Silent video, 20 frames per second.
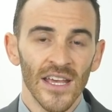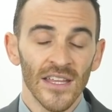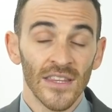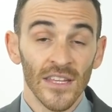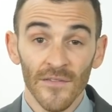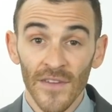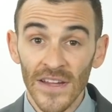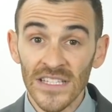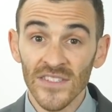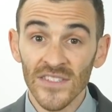
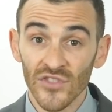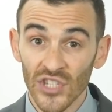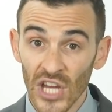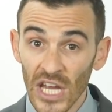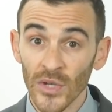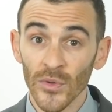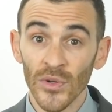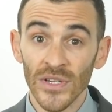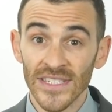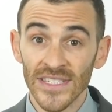The events of
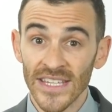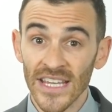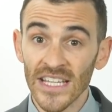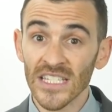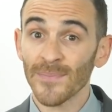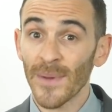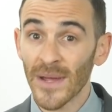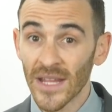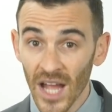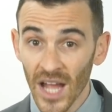January
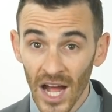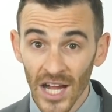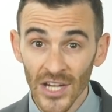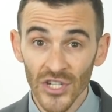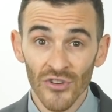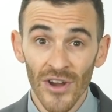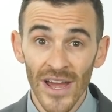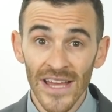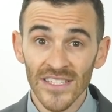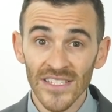6th, by
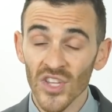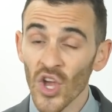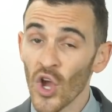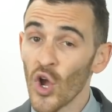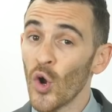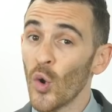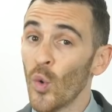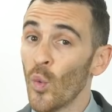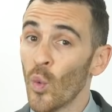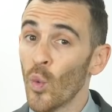contrast,
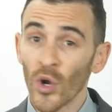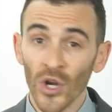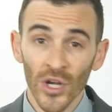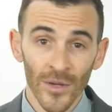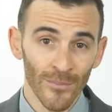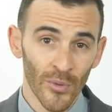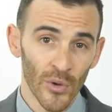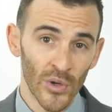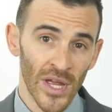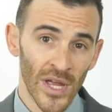
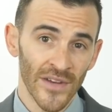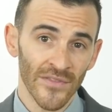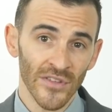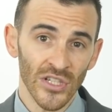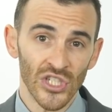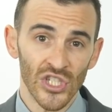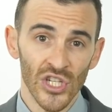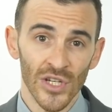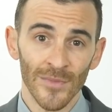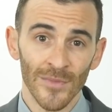weren't born out of a
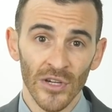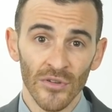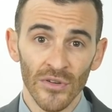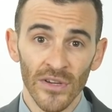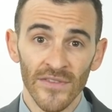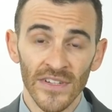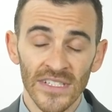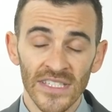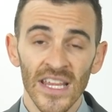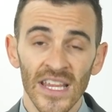legitimate
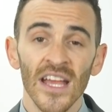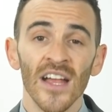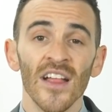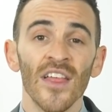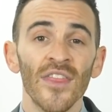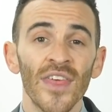grievance.